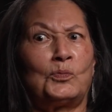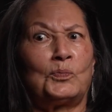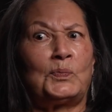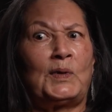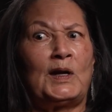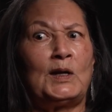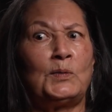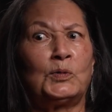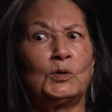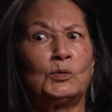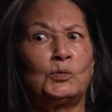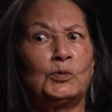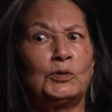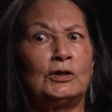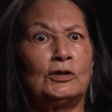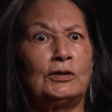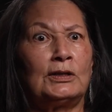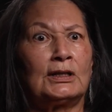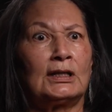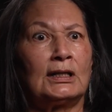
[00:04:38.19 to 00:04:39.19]
people would
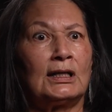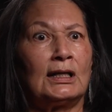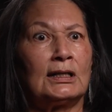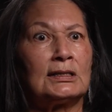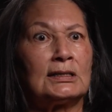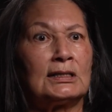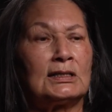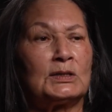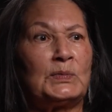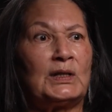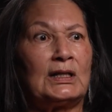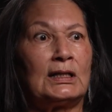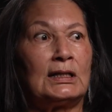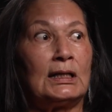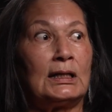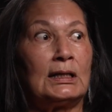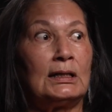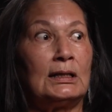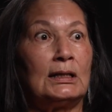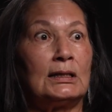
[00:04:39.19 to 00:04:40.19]
look at us as being
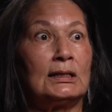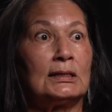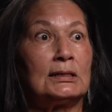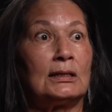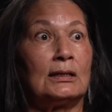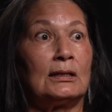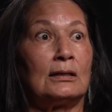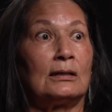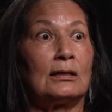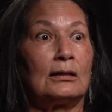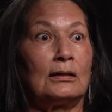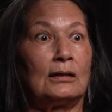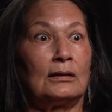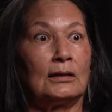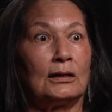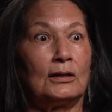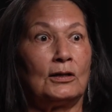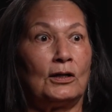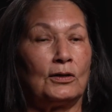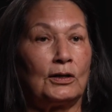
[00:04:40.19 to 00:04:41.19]
Indians, and
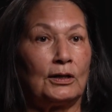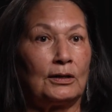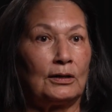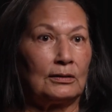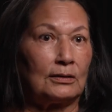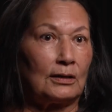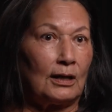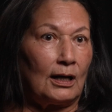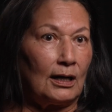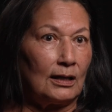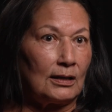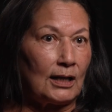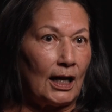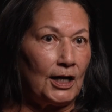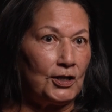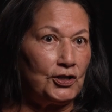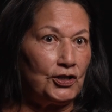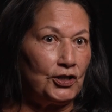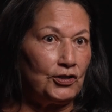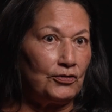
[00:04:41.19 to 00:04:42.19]

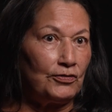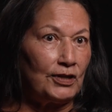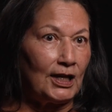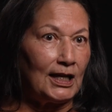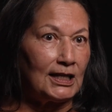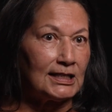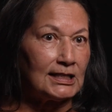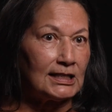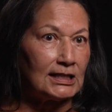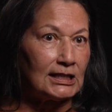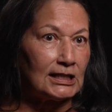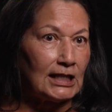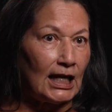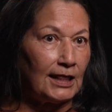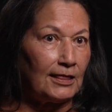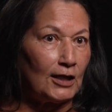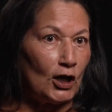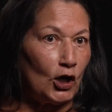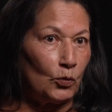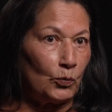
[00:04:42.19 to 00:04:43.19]
I knew they
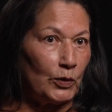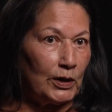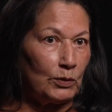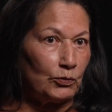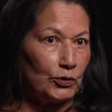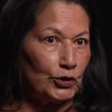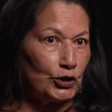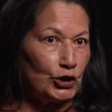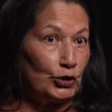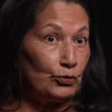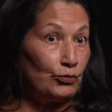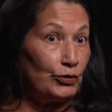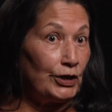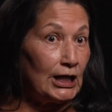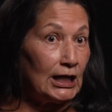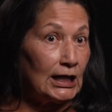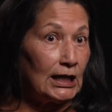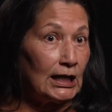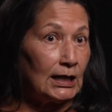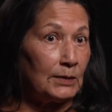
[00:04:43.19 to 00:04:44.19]
thought we were
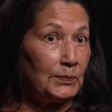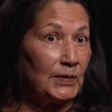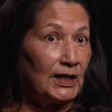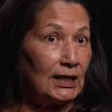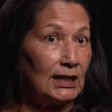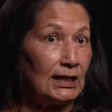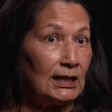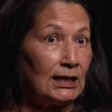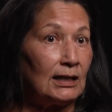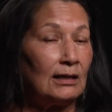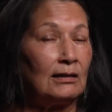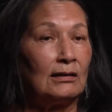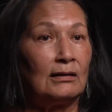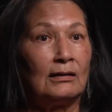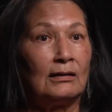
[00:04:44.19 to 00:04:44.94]
unique, being,